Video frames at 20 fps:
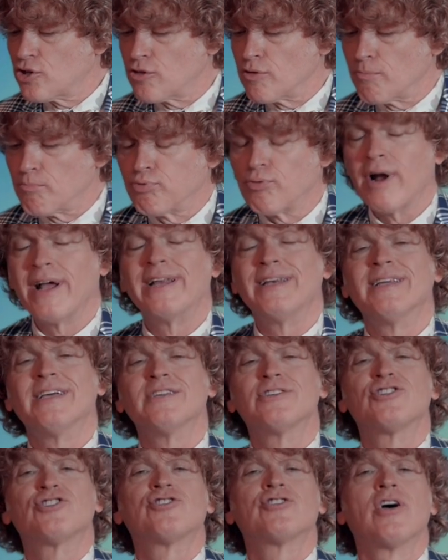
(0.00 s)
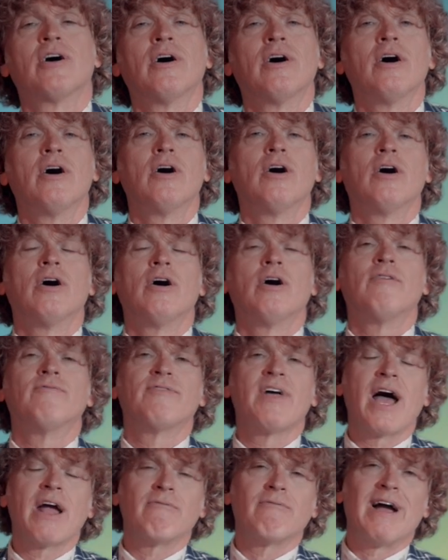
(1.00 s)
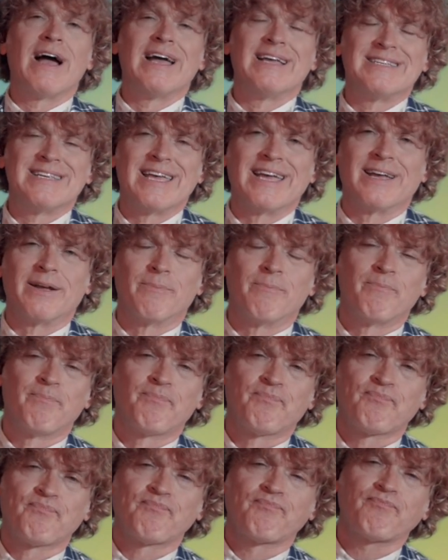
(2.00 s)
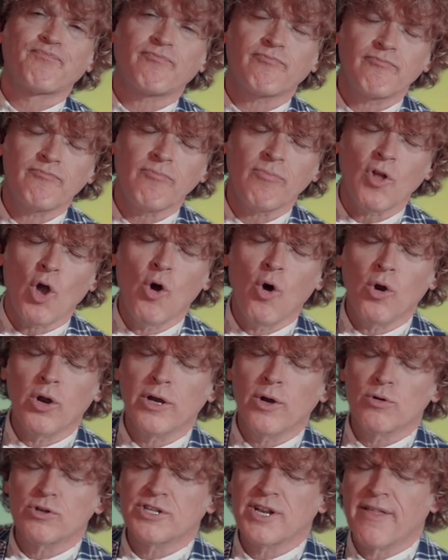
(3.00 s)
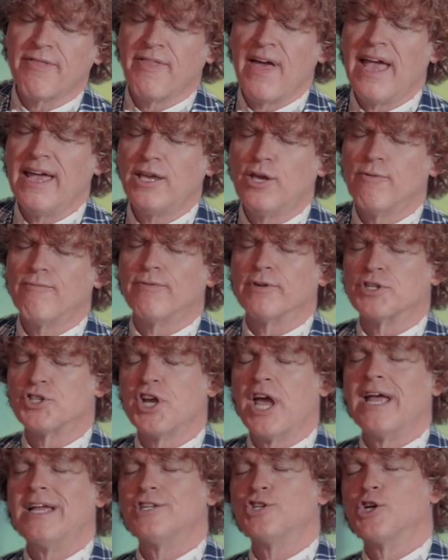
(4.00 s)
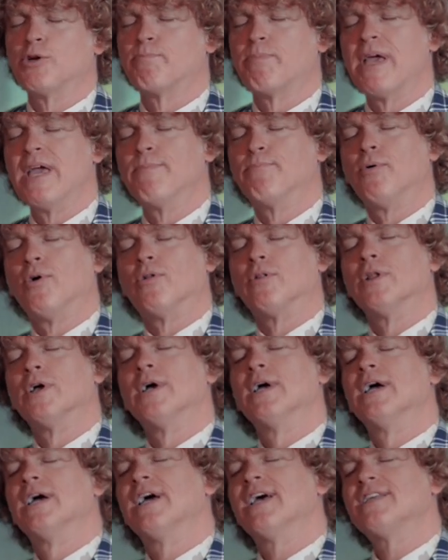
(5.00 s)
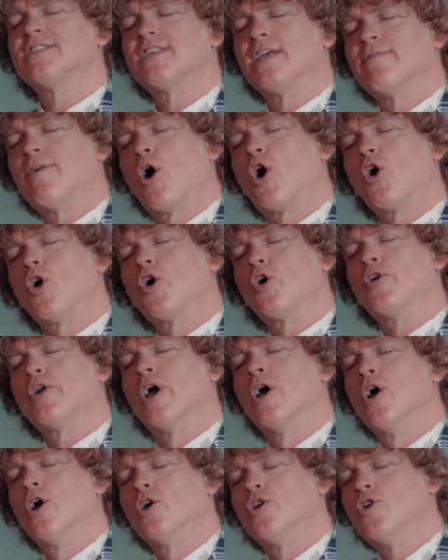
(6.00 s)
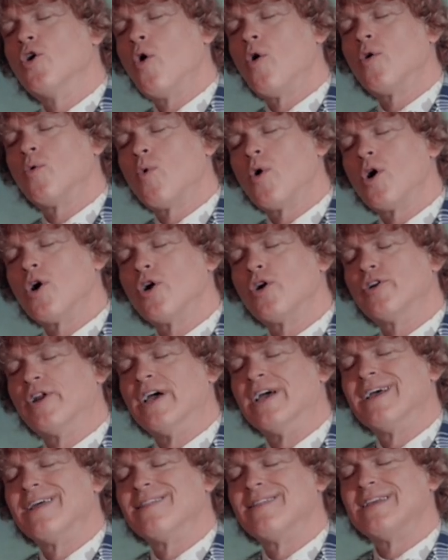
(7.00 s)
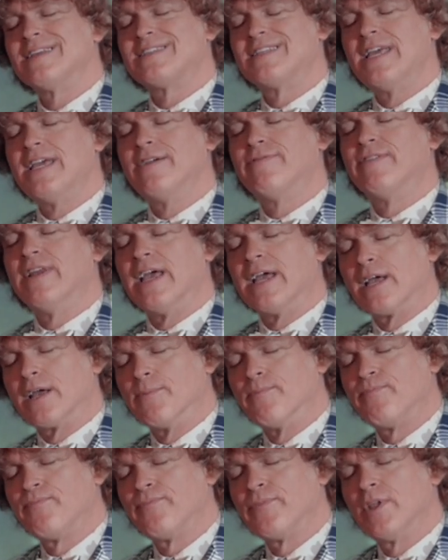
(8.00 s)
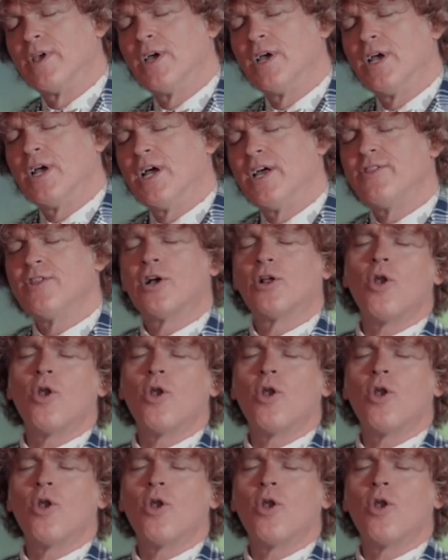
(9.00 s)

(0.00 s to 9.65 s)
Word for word: to the brightness of thy rising Holy Ghost I thank you for changing people as they've heard your word this evening and the